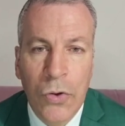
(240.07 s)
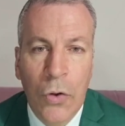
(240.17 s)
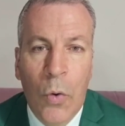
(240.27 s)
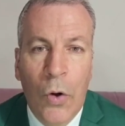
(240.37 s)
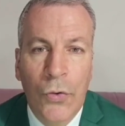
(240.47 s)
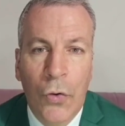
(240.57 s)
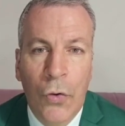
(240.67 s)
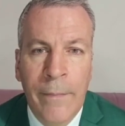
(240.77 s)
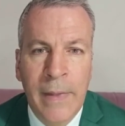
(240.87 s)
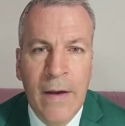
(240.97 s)
those who want
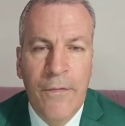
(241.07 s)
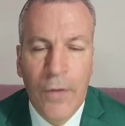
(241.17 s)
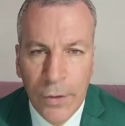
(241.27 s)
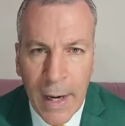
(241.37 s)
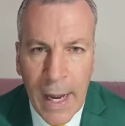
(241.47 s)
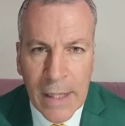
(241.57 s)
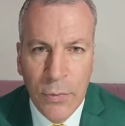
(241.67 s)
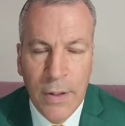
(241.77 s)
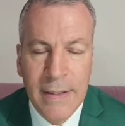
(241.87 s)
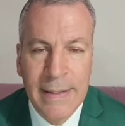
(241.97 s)
to fill their
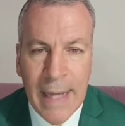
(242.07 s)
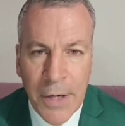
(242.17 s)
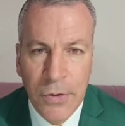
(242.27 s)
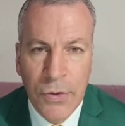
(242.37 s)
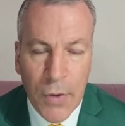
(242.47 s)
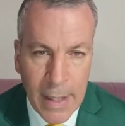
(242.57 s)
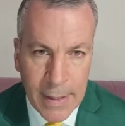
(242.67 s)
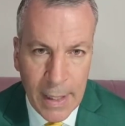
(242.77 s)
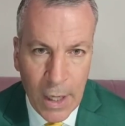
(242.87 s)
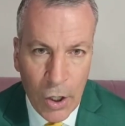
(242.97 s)
heads with this dangerous
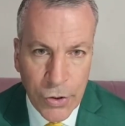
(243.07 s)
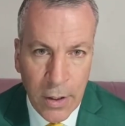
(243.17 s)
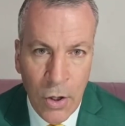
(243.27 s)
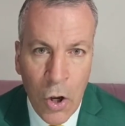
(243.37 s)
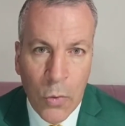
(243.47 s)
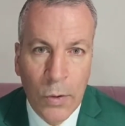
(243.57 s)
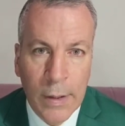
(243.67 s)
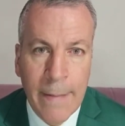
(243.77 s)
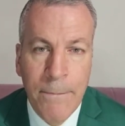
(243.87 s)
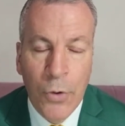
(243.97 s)
trans ideology, who
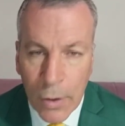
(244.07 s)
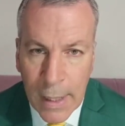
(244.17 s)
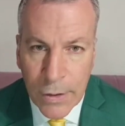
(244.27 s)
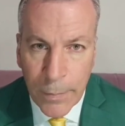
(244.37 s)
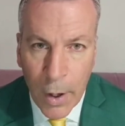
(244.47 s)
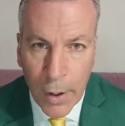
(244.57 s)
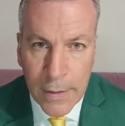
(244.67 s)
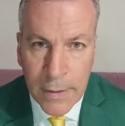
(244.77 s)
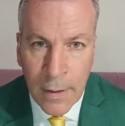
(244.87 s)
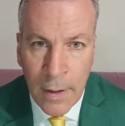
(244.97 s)
want to mutilate their
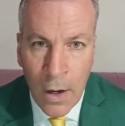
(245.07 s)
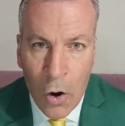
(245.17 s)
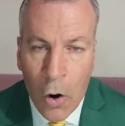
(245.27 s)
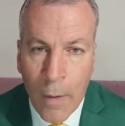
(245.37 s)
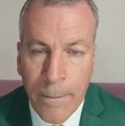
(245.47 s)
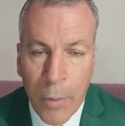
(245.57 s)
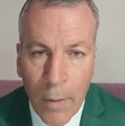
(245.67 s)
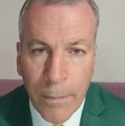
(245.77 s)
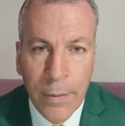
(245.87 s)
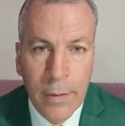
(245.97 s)
bodies or
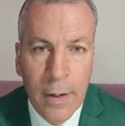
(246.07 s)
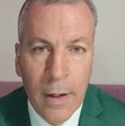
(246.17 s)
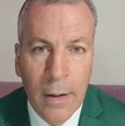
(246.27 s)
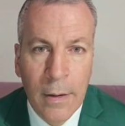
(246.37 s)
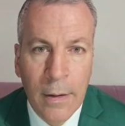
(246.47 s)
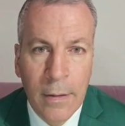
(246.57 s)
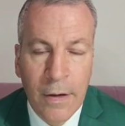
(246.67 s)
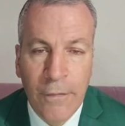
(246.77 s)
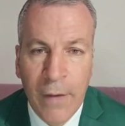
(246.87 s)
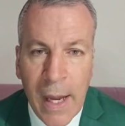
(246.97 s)
pump their
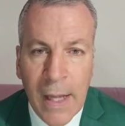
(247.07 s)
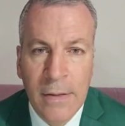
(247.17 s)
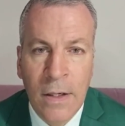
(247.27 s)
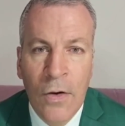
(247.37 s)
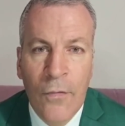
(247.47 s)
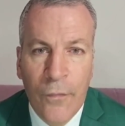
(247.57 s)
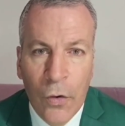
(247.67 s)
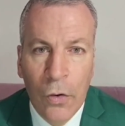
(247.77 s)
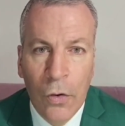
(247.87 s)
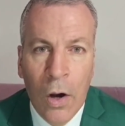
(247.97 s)
veins
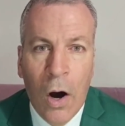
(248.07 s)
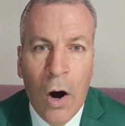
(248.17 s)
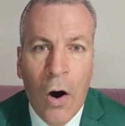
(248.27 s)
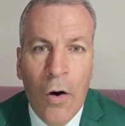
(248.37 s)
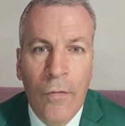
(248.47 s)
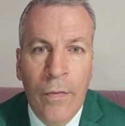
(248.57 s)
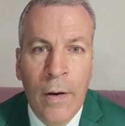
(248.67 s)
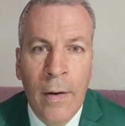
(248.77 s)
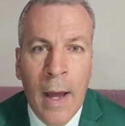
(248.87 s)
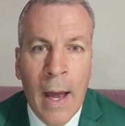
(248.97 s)
full of